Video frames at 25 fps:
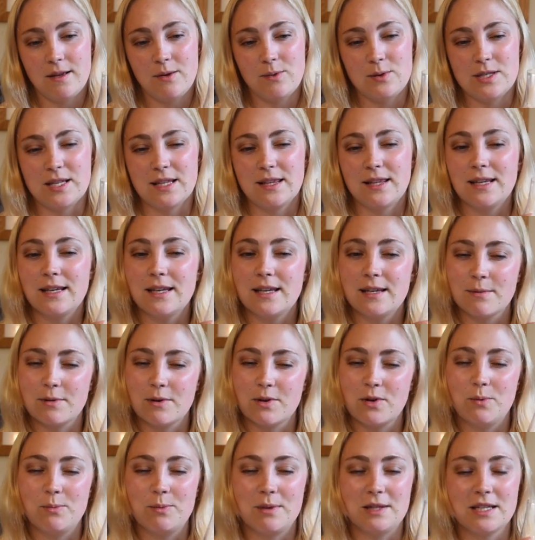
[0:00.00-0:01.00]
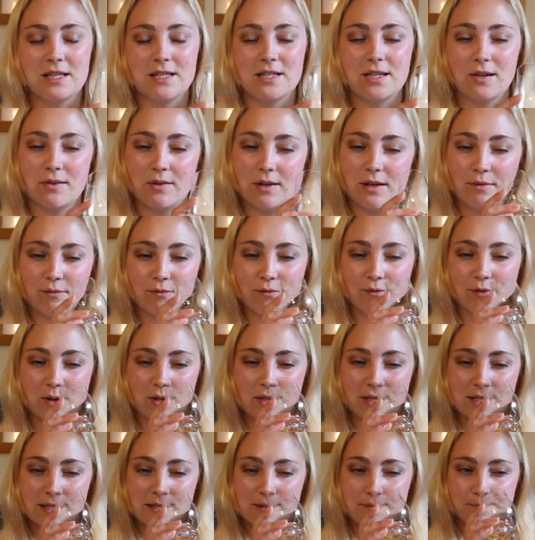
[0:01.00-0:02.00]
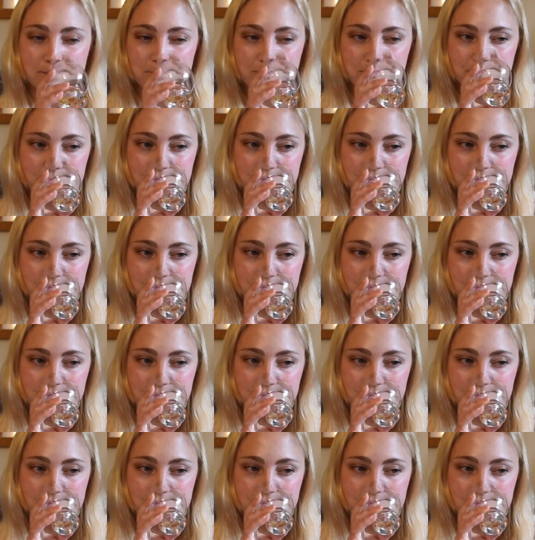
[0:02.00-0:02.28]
Which I think it could be the sherry influence.